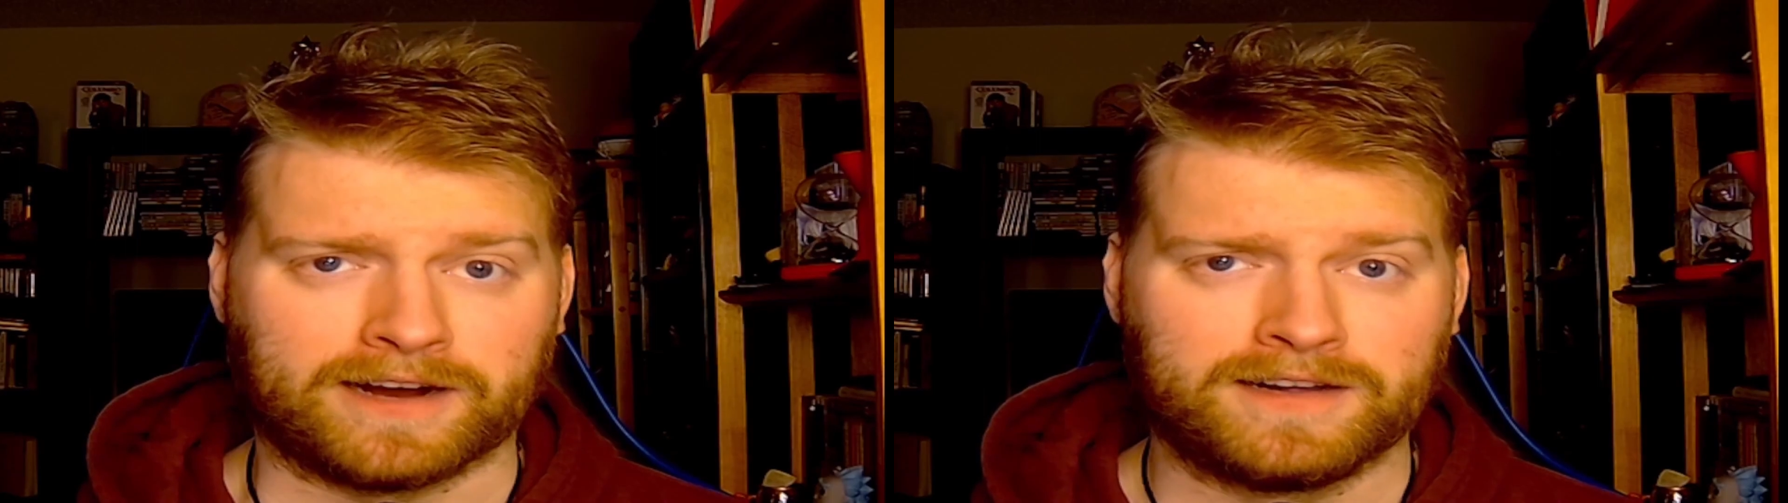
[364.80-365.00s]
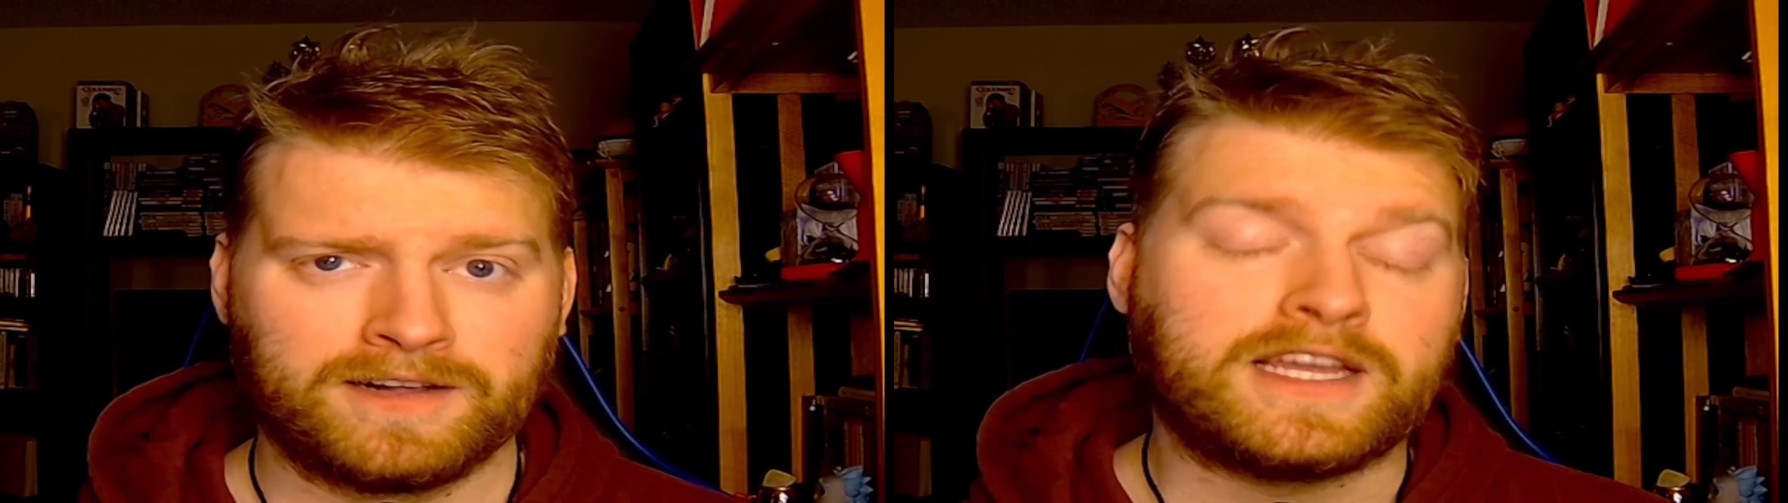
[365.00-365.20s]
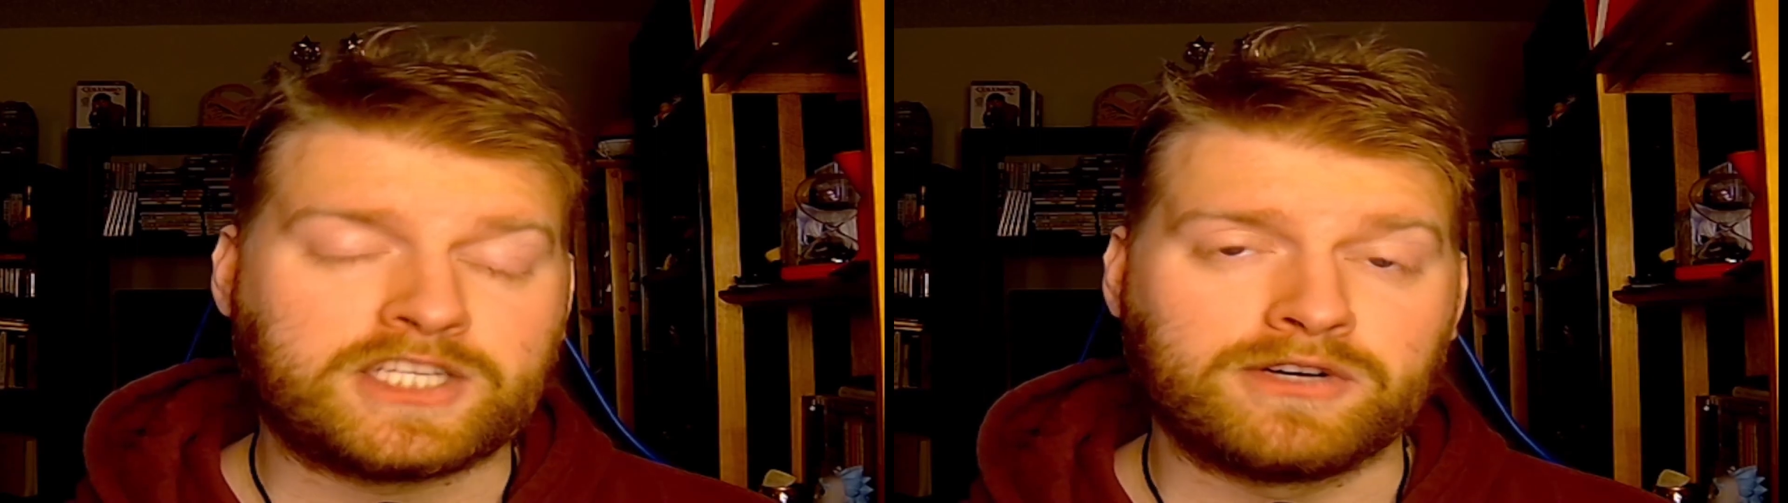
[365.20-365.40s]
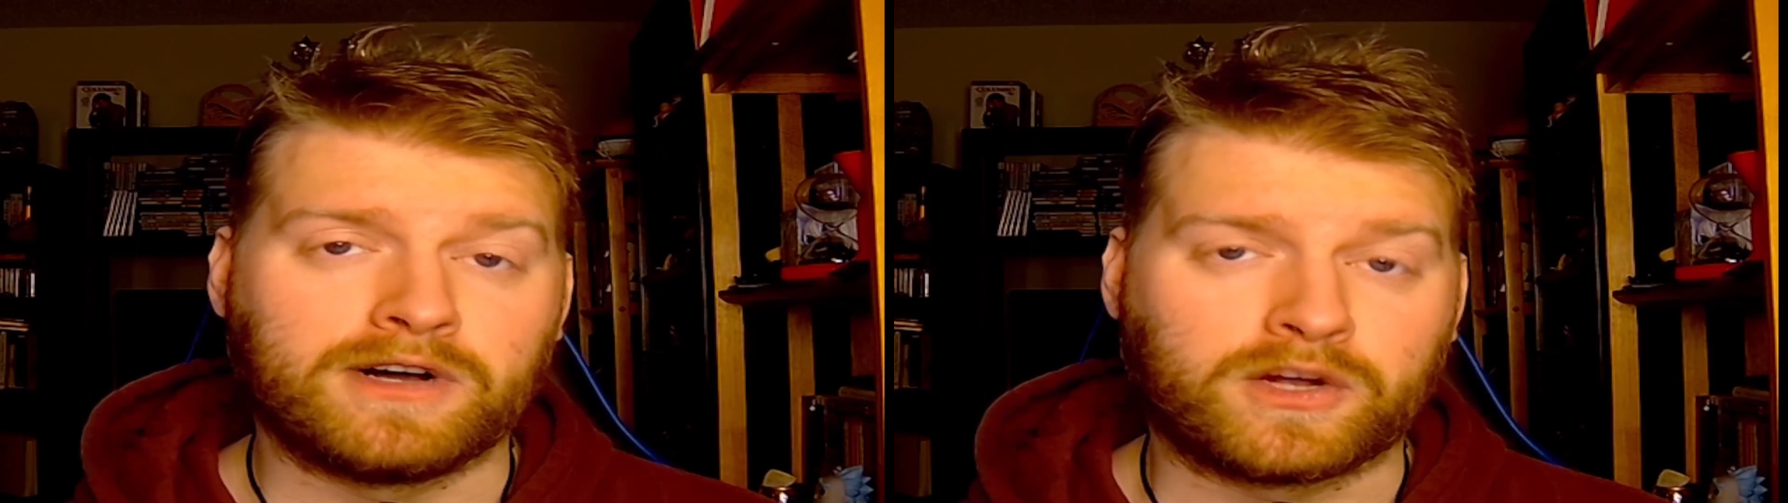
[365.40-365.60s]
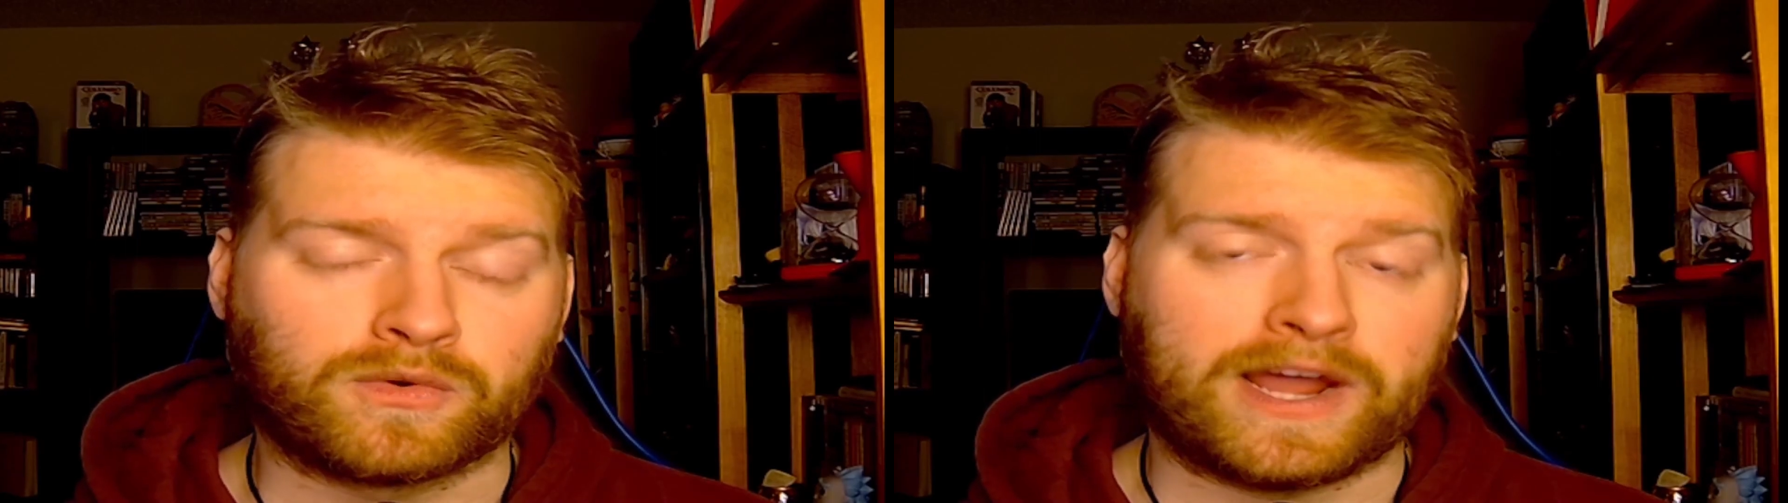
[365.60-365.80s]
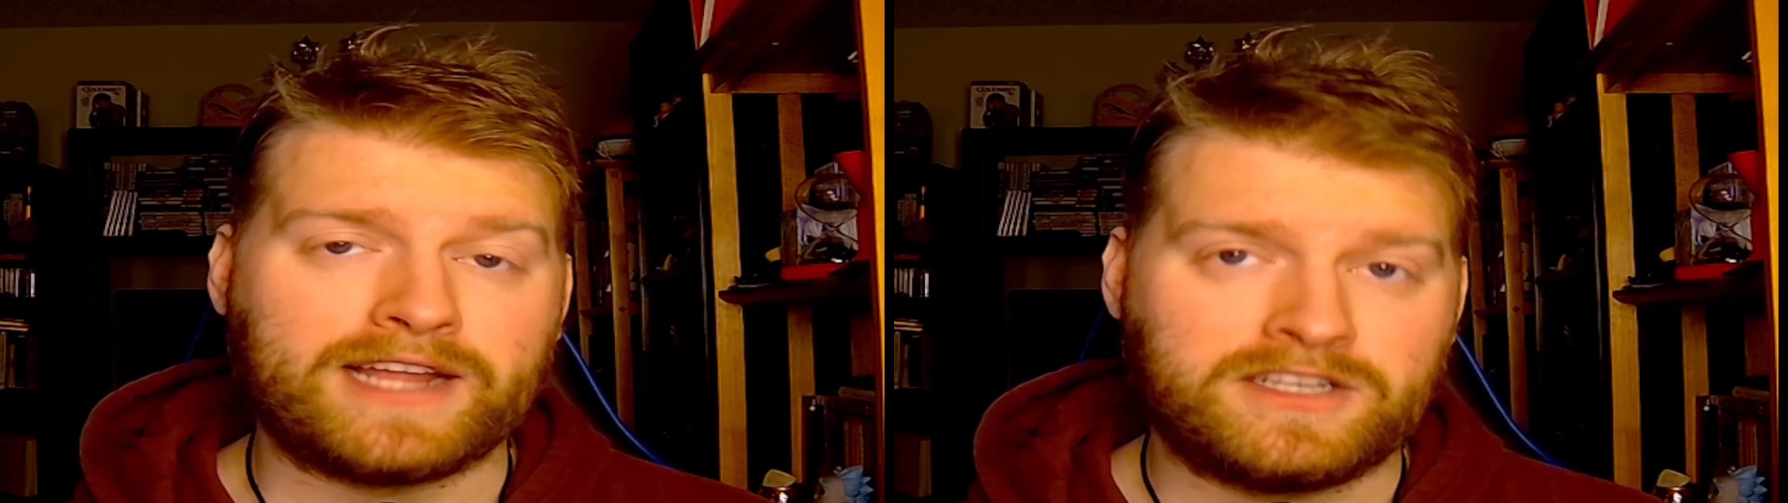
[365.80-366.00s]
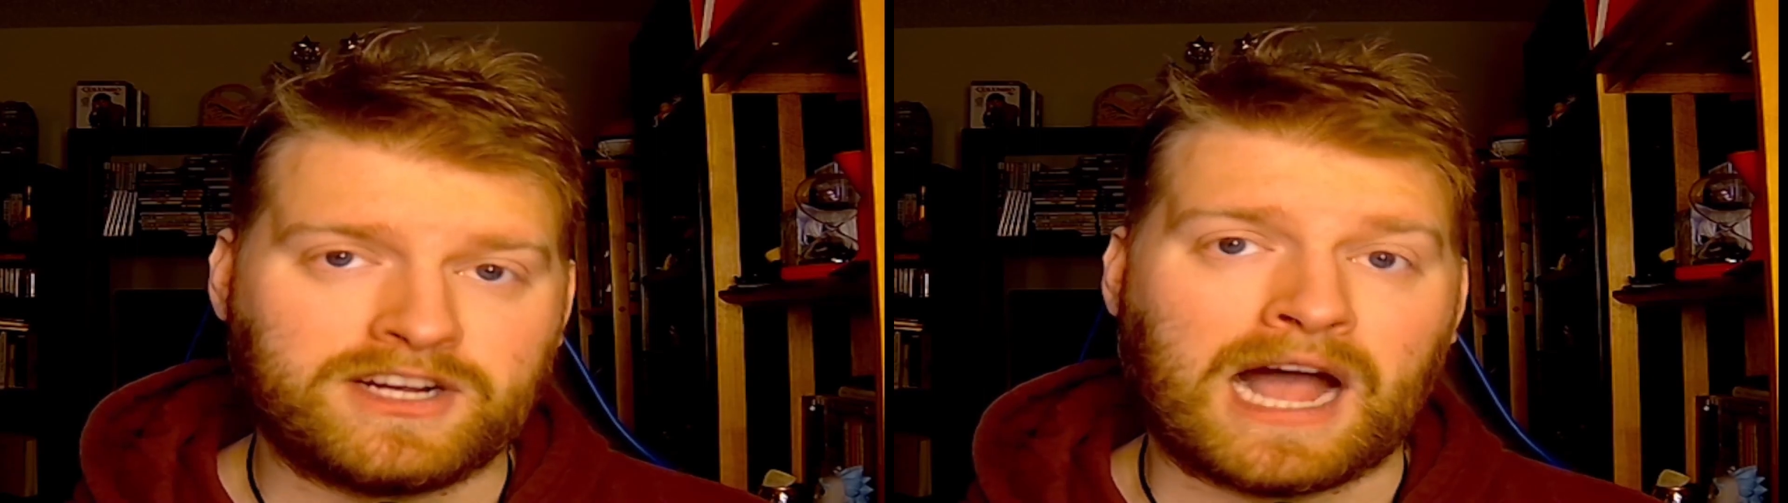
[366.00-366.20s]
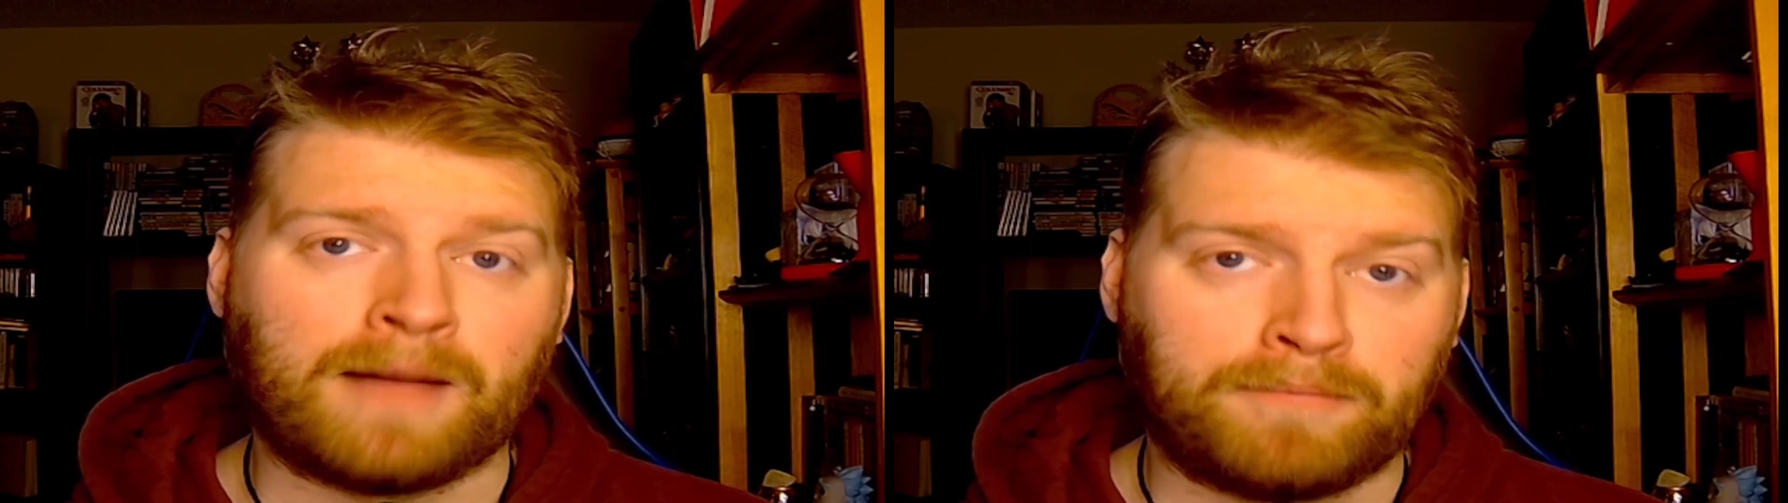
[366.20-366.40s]
there. They do a great
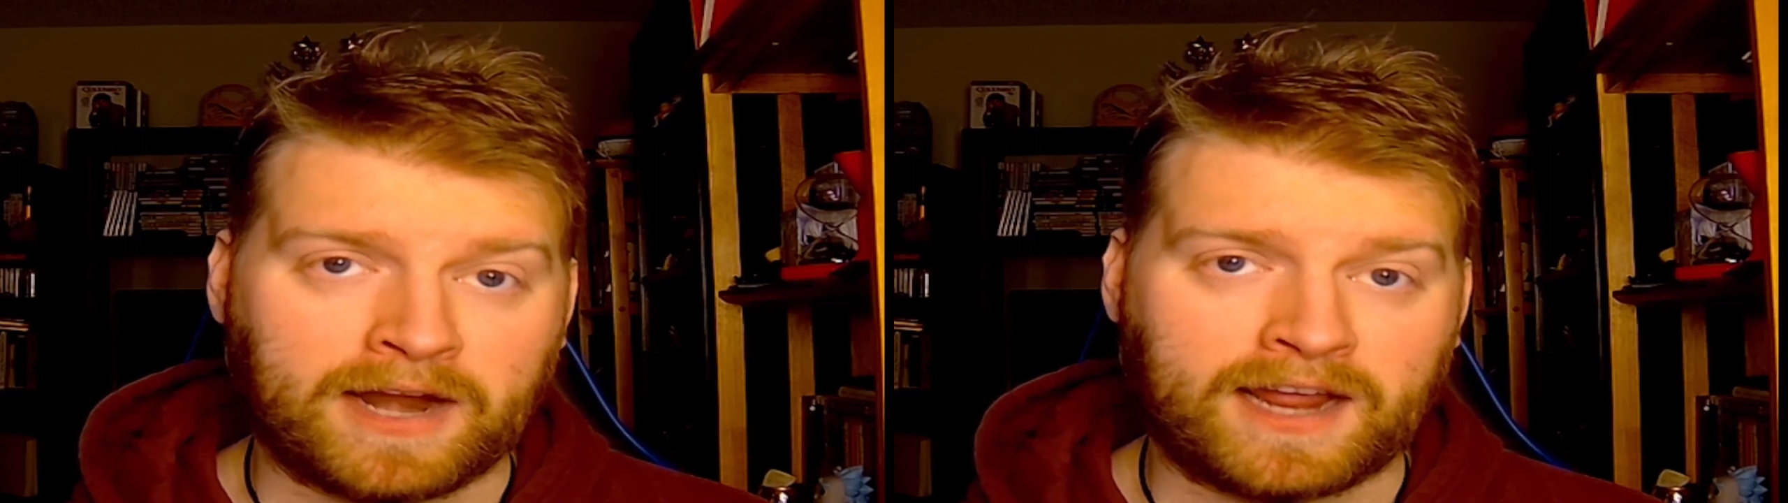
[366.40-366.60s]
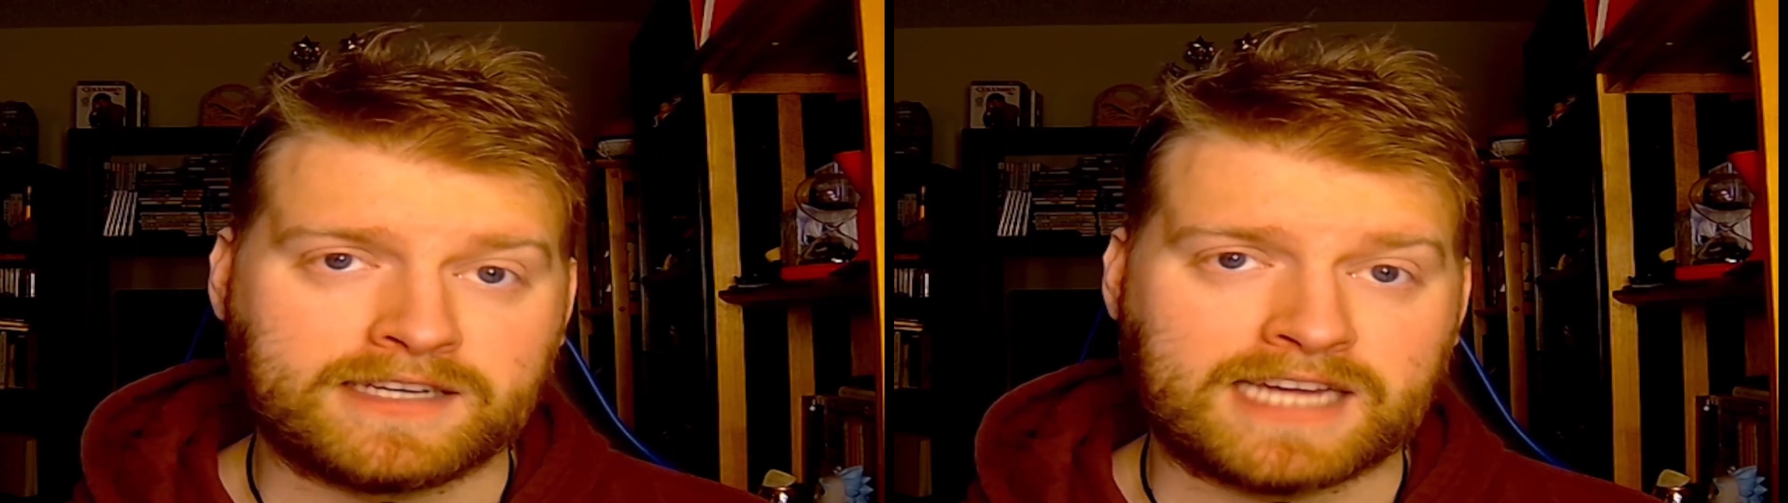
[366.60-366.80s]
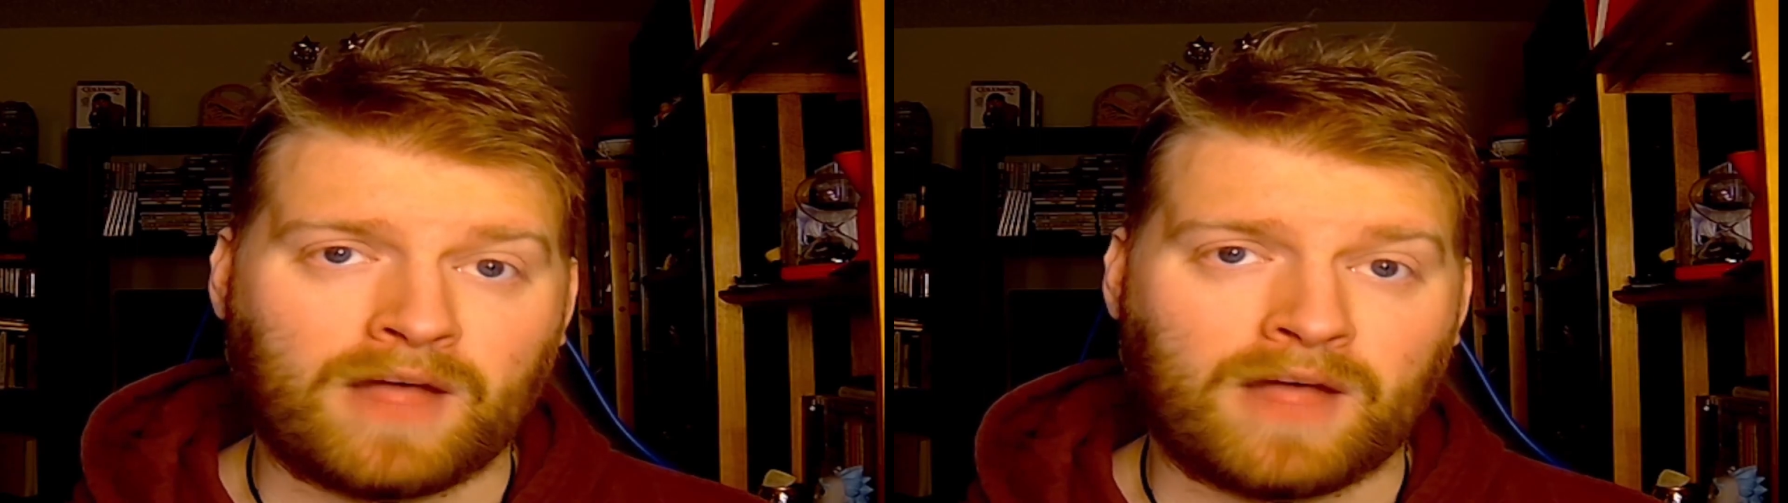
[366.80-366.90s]
job breaking